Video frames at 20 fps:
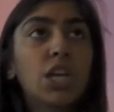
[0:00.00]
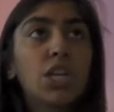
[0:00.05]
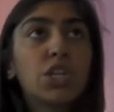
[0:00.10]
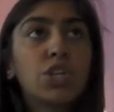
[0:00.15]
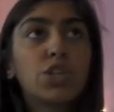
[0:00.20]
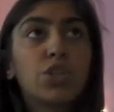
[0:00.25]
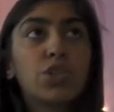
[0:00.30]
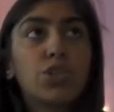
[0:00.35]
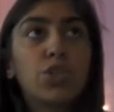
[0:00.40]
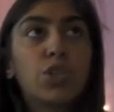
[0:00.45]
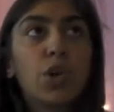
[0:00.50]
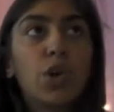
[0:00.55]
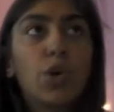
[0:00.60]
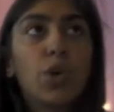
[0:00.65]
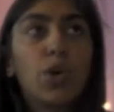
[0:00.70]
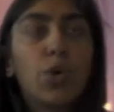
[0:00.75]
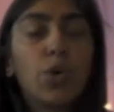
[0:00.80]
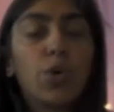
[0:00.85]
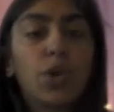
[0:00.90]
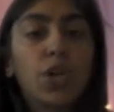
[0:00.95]

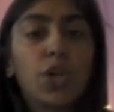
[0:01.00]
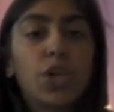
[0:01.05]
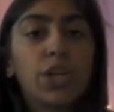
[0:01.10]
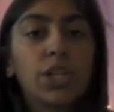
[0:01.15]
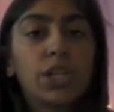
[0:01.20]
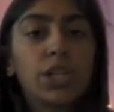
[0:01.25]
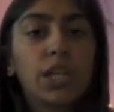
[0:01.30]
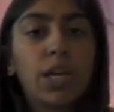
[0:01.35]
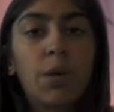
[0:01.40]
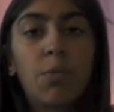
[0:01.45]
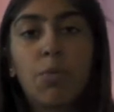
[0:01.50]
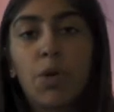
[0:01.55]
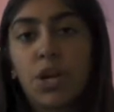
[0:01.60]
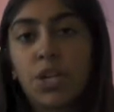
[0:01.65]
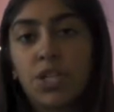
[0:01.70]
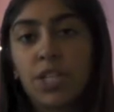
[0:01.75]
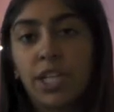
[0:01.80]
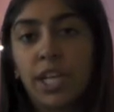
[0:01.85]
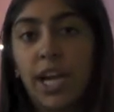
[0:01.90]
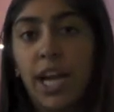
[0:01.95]
So currently I'm
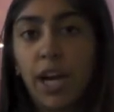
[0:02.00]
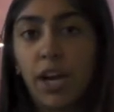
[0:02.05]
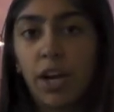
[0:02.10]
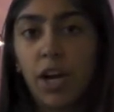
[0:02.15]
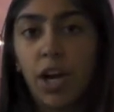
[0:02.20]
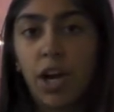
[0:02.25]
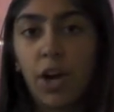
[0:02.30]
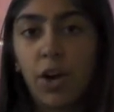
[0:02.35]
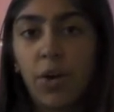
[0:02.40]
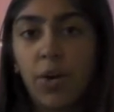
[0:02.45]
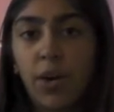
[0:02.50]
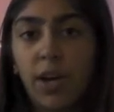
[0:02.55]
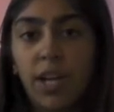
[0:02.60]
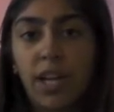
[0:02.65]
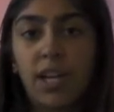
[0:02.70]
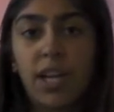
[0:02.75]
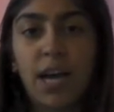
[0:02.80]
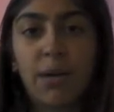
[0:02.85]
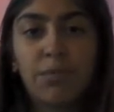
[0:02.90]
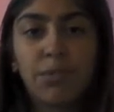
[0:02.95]
watching Arrow,
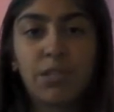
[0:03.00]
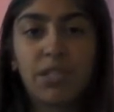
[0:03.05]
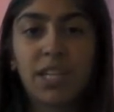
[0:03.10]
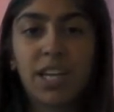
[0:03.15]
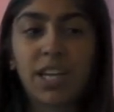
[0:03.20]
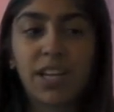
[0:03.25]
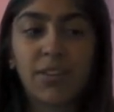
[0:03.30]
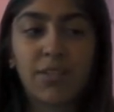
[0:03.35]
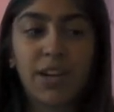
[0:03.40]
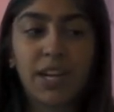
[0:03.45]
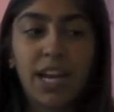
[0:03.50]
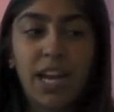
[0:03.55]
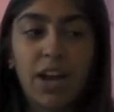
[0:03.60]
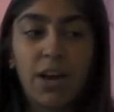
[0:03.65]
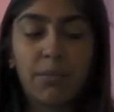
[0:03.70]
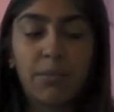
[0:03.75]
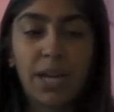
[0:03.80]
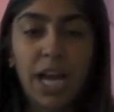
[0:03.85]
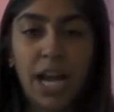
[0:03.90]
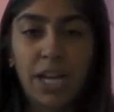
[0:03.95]
and I'm just, like, right now
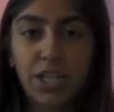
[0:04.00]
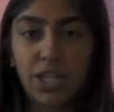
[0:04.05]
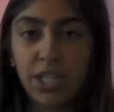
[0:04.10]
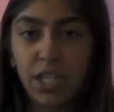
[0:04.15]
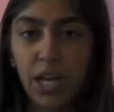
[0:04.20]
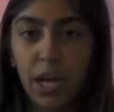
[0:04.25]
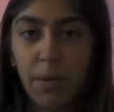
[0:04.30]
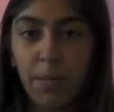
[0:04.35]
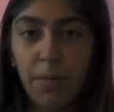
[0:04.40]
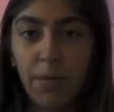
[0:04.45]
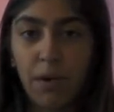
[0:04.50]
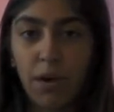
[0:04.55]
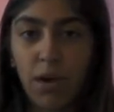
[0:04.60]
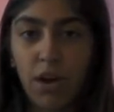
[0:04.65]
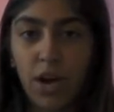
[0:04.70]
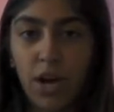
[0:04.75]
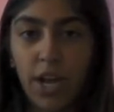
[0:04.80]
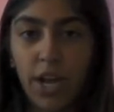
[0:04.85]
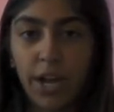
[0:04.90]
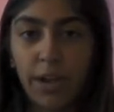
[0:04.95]
I'm catching up
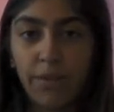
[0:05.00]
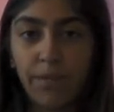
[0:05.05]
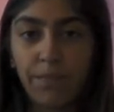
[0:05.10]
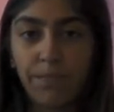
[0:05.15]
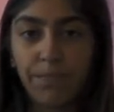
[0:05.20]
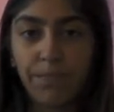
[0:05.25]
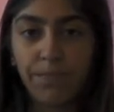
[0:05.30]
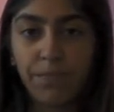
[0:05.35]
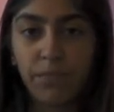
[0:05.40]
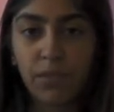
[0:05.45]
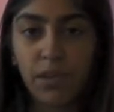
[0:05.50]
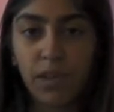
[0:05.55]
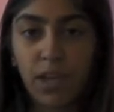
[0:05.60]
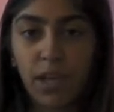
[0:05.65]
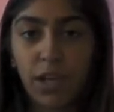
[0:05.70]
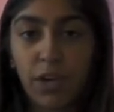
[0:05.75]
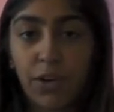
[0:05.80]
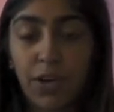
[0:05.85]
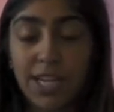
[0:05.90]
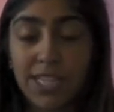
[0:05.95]
on
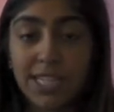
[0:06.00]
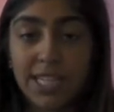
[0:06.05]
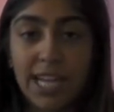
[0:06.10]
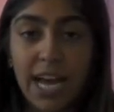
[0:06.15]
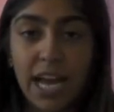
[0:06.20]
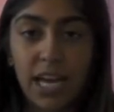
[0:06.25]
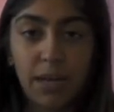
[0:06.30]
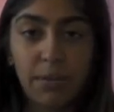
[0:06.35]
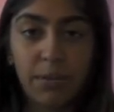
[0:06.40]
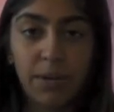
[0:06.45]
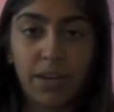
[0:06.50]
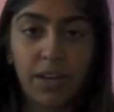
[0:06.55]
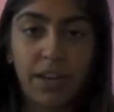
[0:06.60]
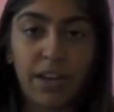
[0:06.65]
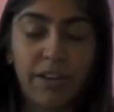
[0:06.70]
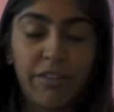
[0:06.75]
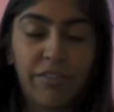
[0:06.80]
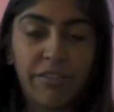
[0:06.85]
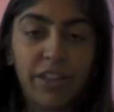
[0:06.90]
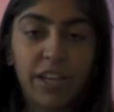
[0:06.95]
Grey's Anatomy on
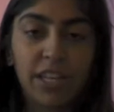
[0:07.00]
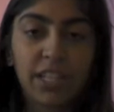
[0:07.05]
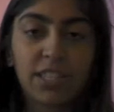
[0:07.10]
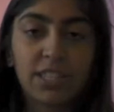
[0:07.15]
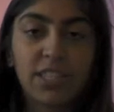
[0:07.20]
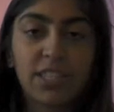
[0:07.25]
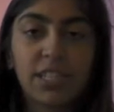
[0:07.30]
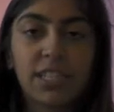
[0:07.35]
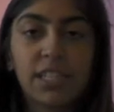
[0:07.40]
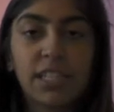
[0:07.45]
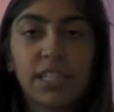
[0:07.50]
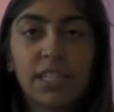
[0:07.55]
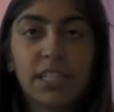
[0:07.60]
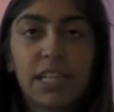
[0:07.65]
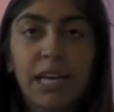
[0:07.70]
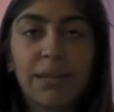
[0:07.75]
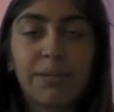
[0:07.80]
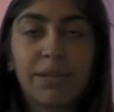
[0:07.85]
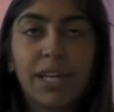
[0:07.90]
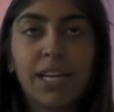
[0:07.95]
Netflix.
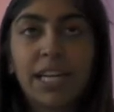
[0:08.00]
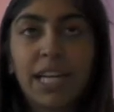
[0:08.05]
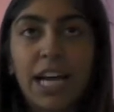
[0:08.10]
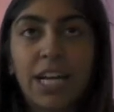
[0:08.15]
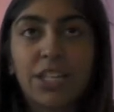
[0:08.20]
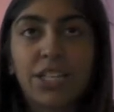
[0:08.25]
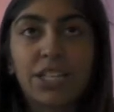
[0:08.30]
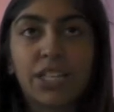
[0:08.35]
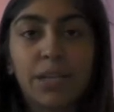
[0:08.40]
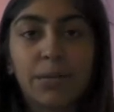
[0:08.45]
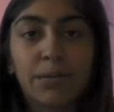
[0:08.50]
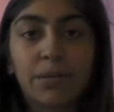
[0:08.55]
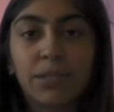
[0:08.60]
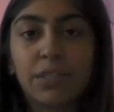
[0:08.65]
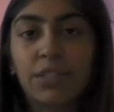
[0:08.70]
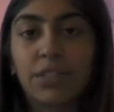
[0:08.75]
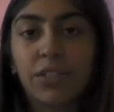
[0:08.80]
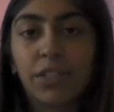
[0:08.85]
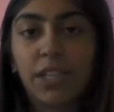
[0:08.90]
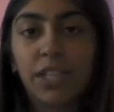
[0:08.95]
I mean, not catching up because
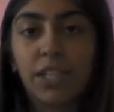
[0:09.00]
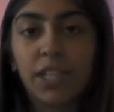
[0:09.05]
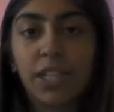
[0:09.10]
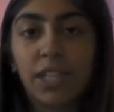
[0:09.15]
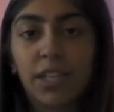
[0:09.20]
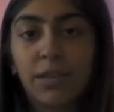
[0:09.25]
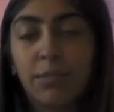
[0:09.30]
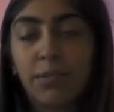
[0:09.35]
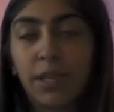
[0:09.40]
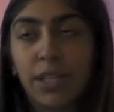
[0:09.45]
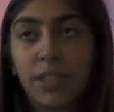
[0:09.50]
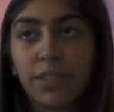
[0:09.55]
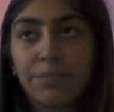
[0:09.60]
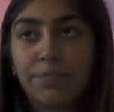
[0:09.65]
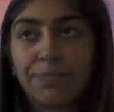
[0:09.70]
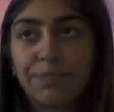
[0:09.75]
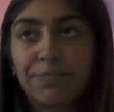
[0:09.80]
it's already done it, but